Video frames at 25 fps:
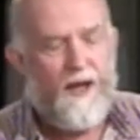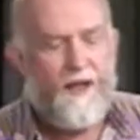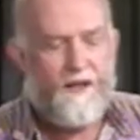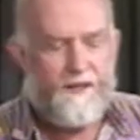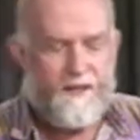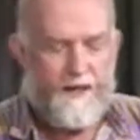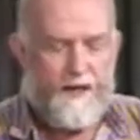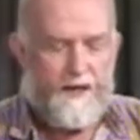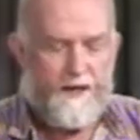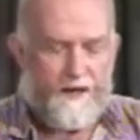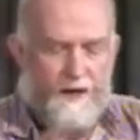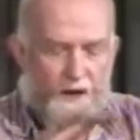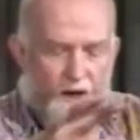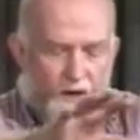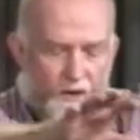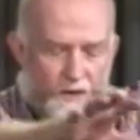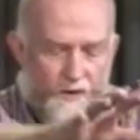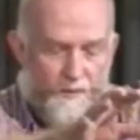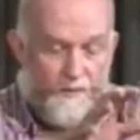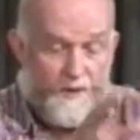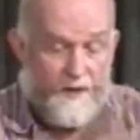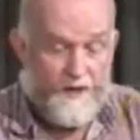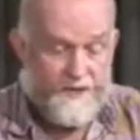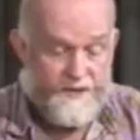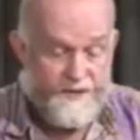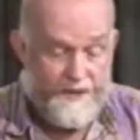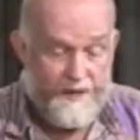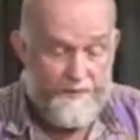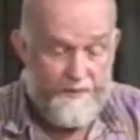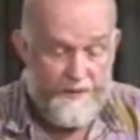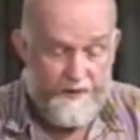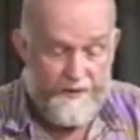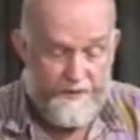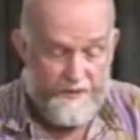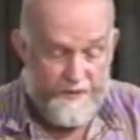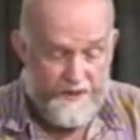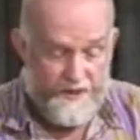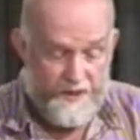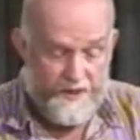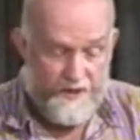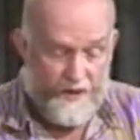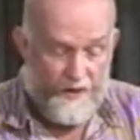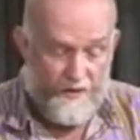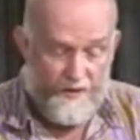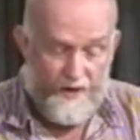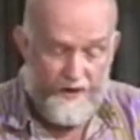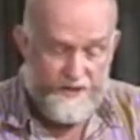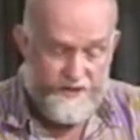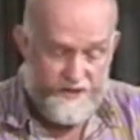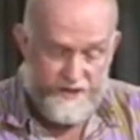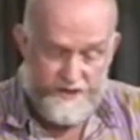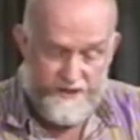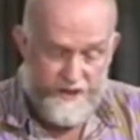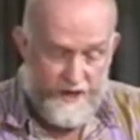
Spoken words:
Then in the middle of summer when there's no rain, just